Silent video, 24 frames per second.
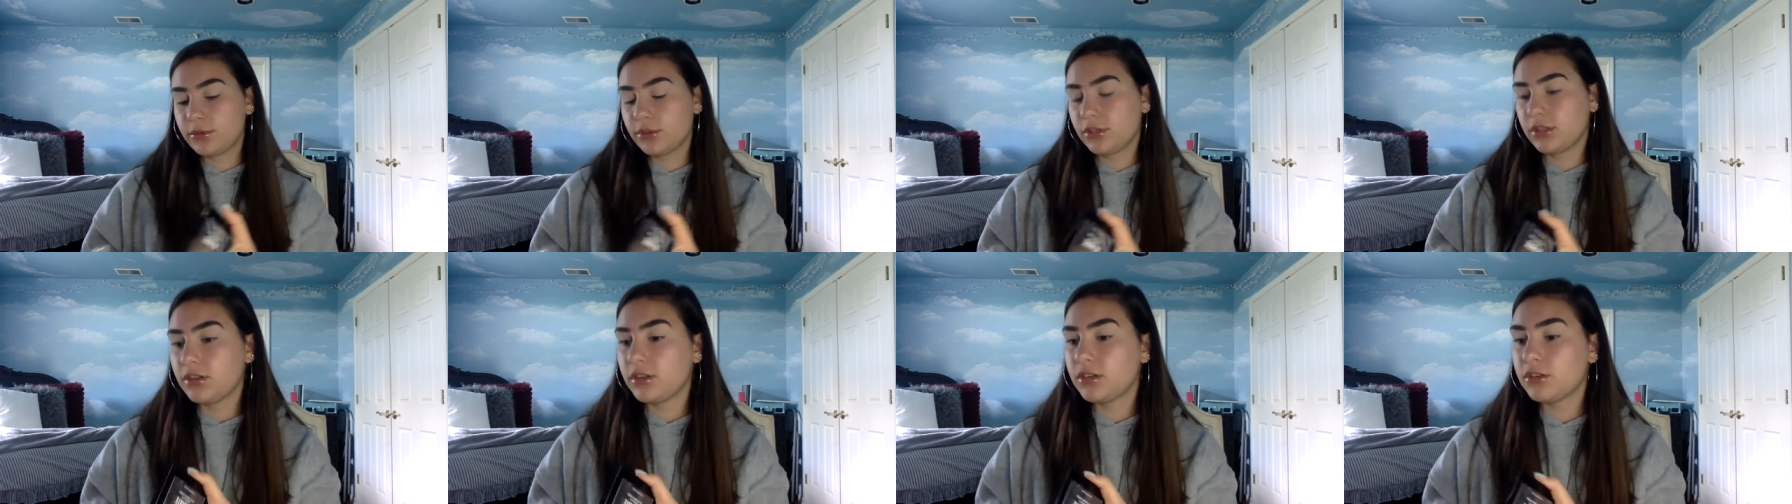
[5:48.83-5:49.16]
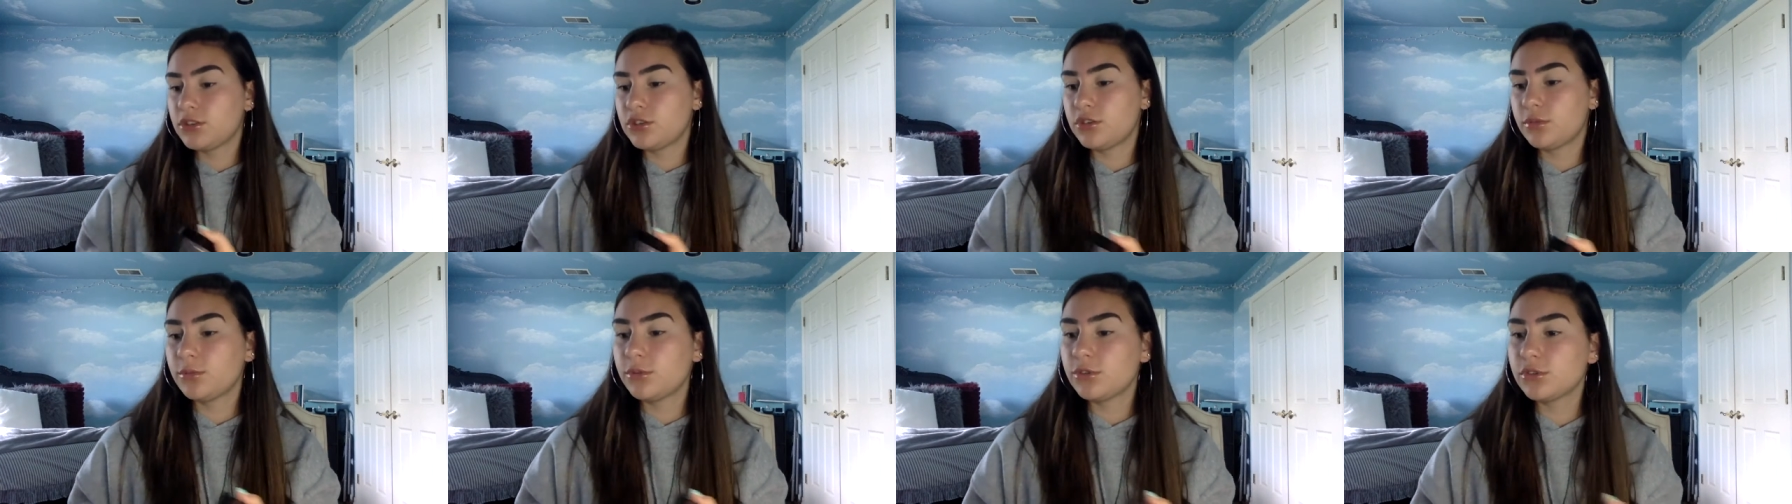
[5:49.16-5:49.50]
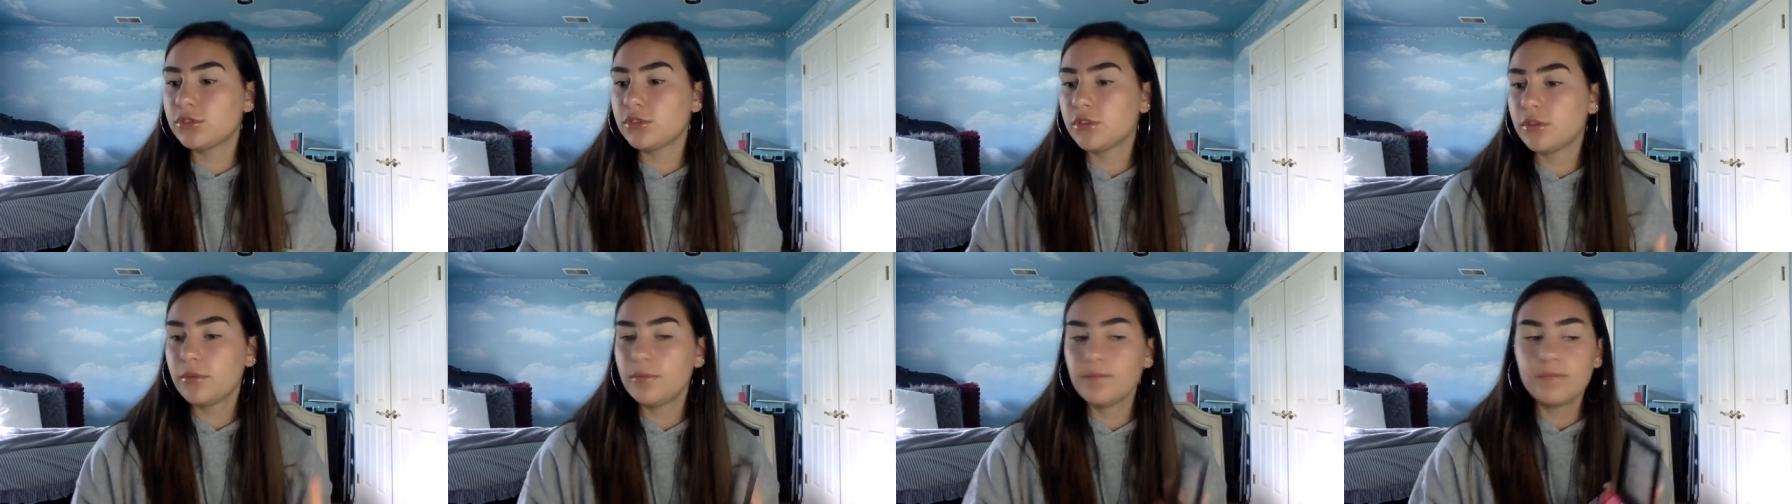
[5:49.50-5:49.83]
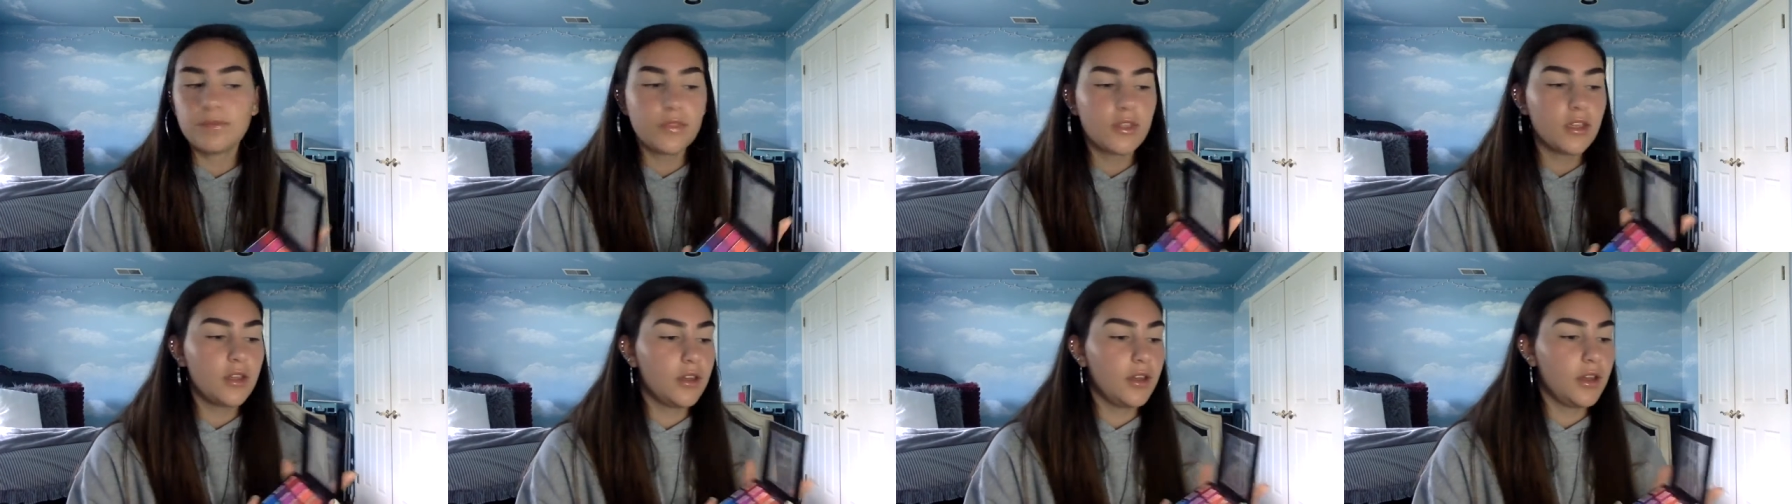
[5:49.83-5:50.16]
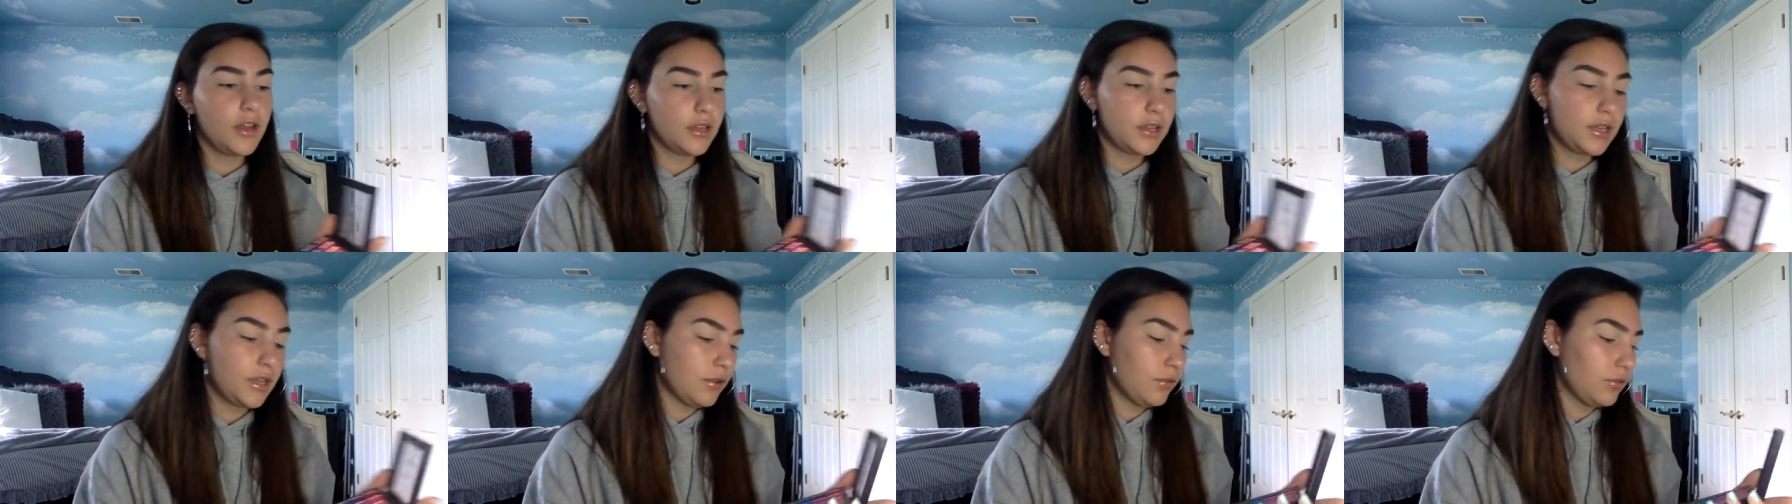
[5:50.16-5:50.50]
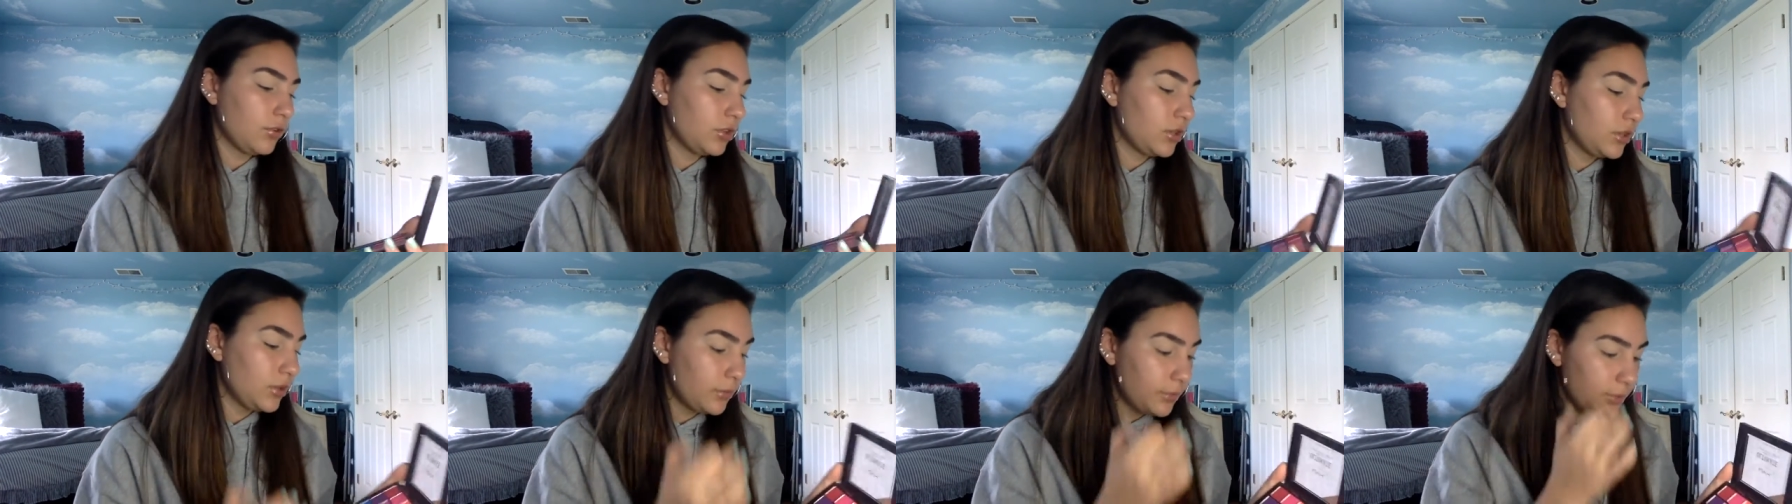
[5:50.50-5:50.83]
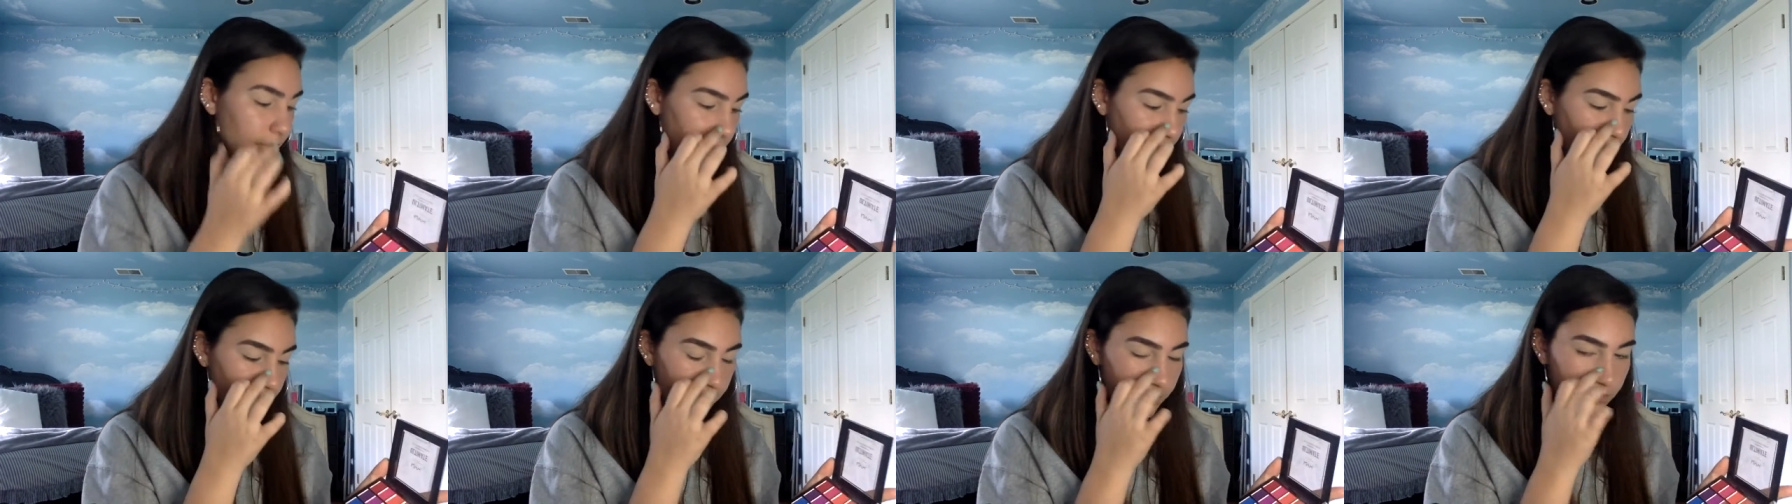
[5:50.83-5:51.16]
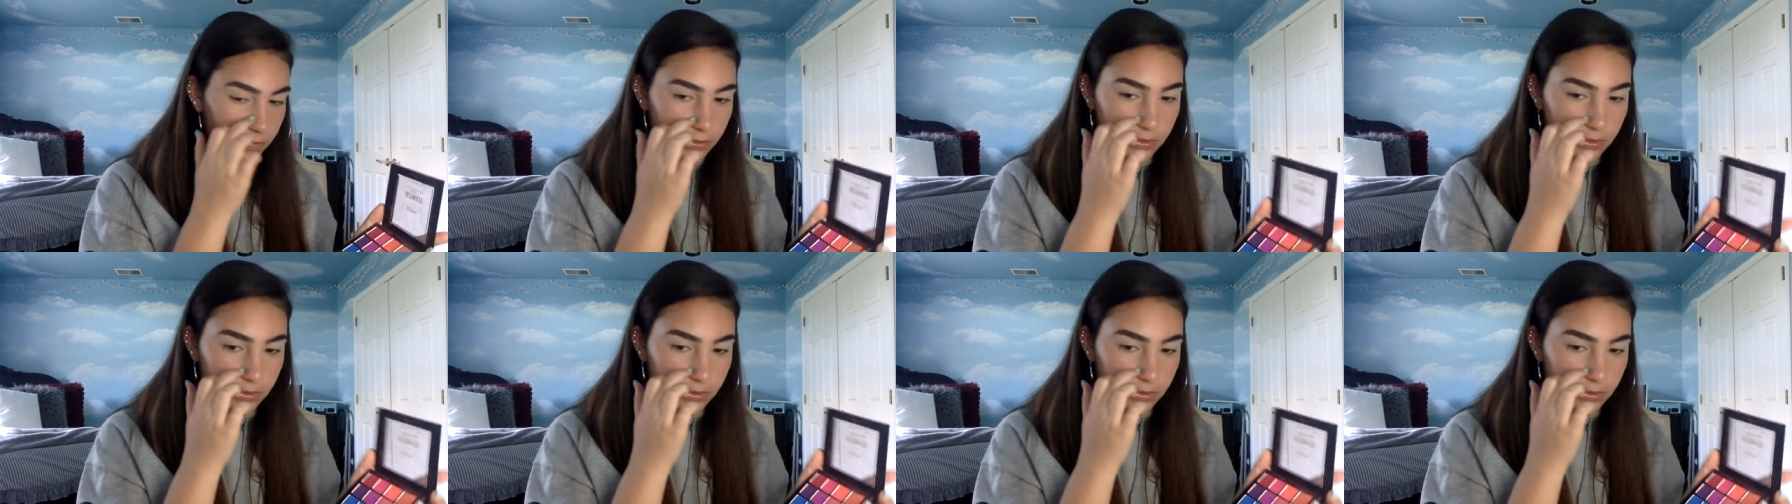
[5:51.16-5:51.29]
really nice shimmers, so I can't really complain.